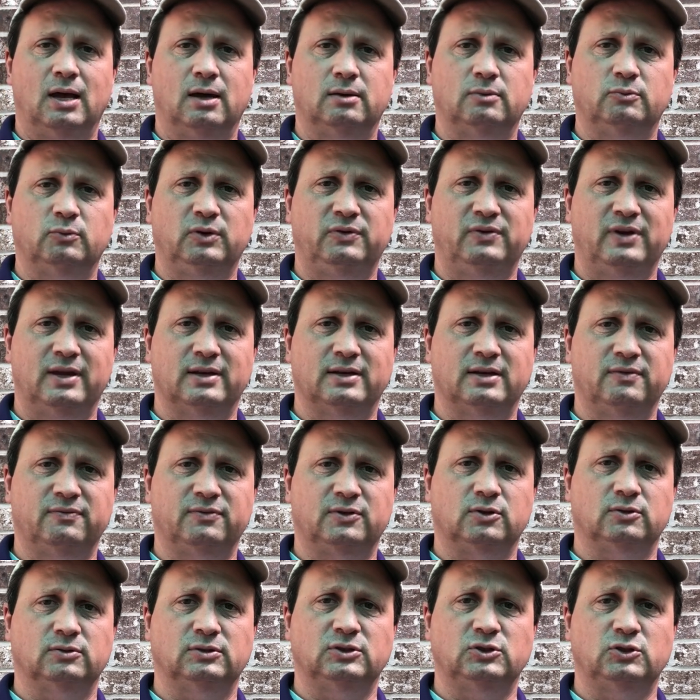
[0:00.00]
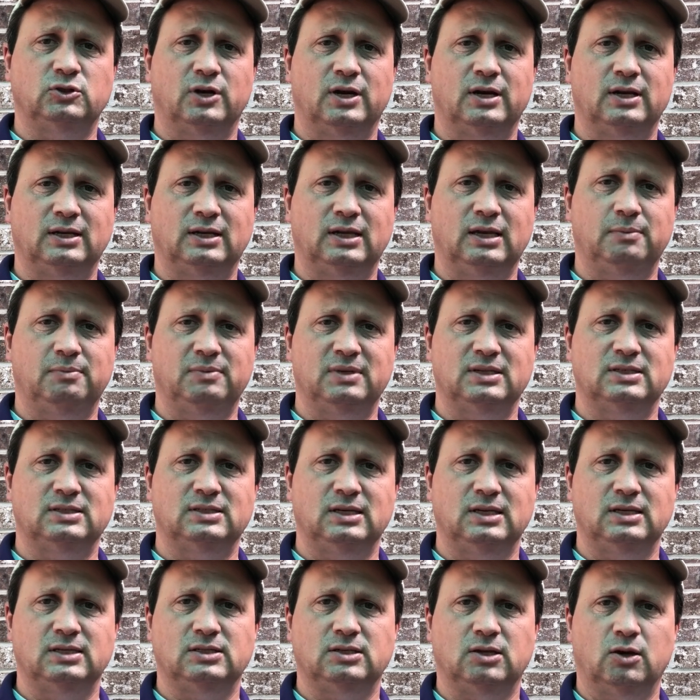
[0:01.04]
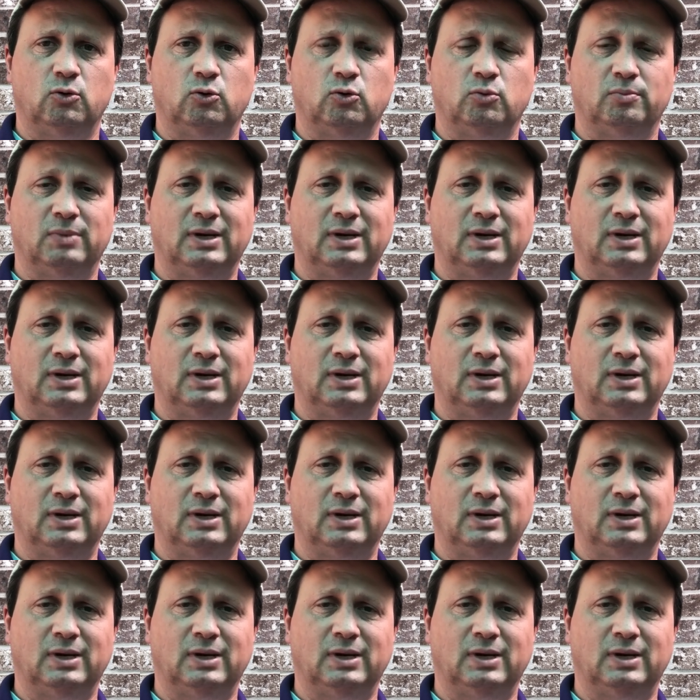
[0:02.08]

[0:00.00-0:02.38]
we've had difficulty trying to keep these seeds going.